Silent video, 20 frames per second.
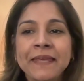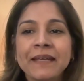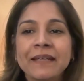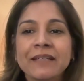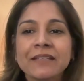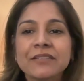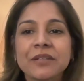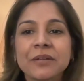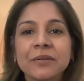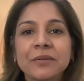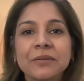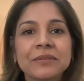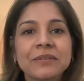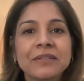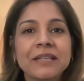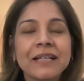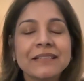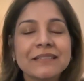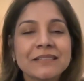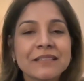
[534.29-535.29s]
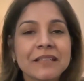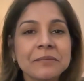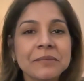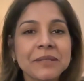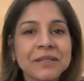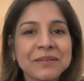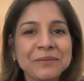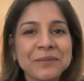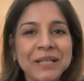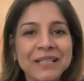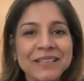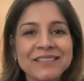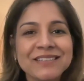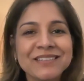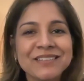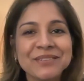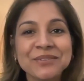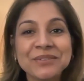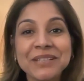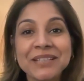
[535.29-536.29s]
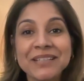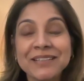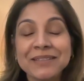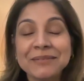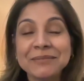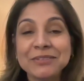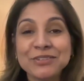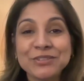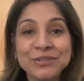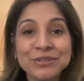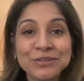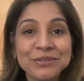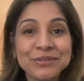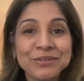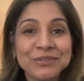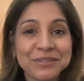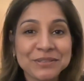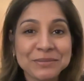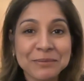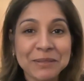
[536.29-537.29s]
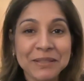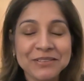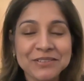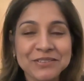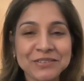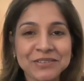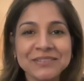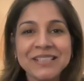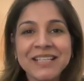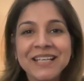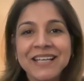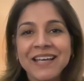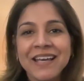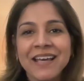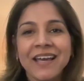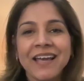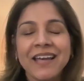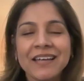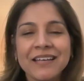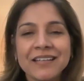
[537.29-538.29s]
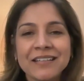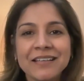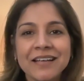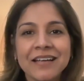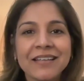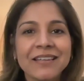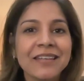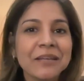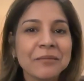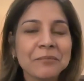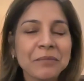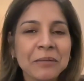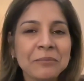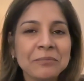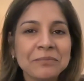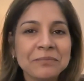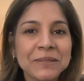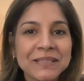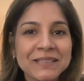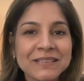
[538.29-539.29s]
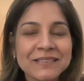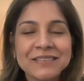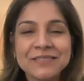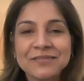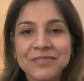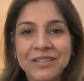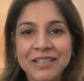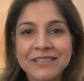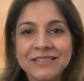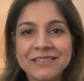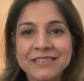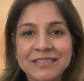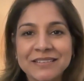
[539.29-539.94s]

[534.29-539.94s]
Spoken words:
So that's some of the ways you can choose a sponsor. And I think my biggest advice